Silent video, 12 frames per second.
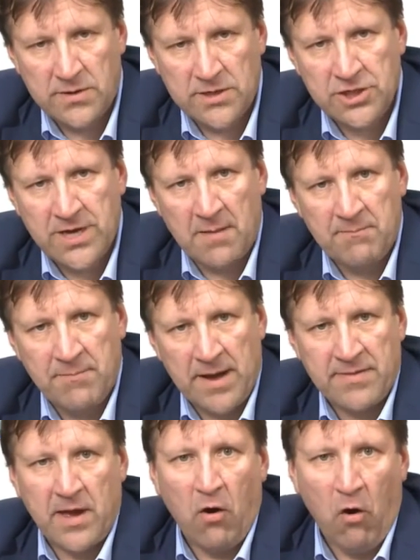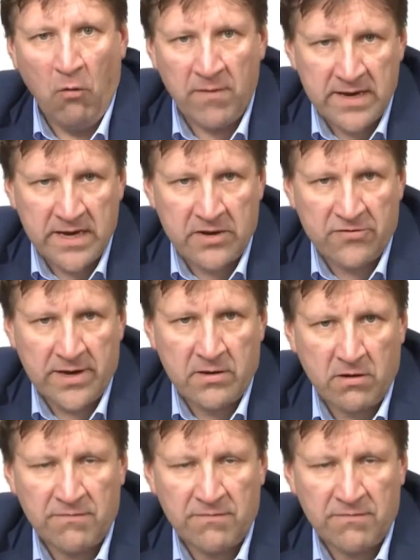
which come by the overhearing